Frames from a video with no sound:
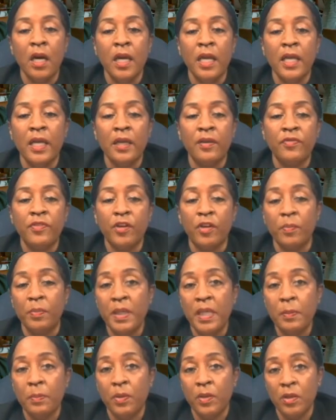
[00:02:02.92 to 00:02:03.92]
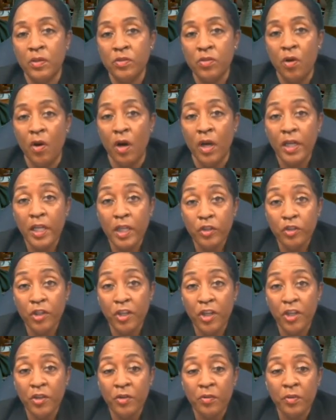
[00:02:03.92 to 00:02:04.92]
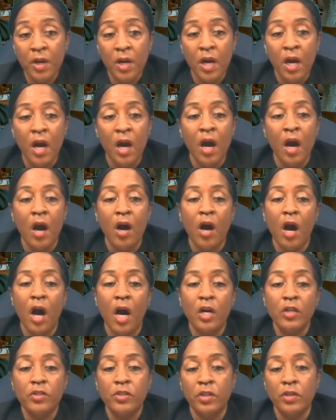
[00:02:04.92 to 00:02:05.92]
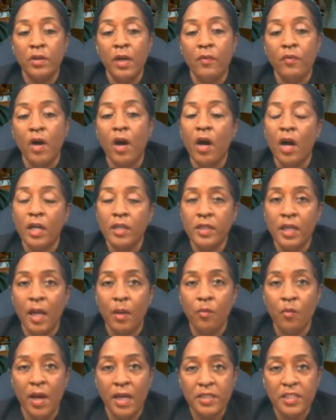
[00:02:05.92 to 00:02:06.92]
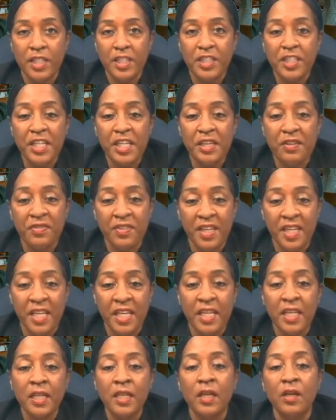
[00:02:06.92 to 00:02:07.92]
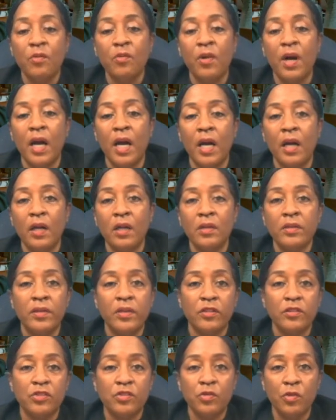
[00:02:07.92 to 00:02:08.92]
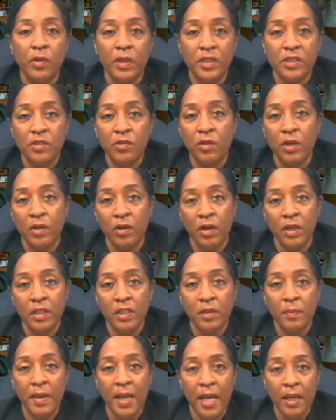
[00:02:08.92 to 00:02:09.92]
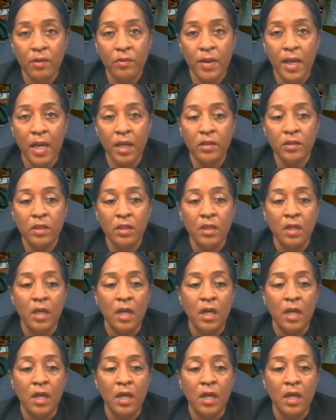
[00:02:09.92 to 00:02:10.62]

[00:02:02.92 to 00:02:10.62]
If there are people talking to you, do you have a hard time watching TV while there's noise going on in the background?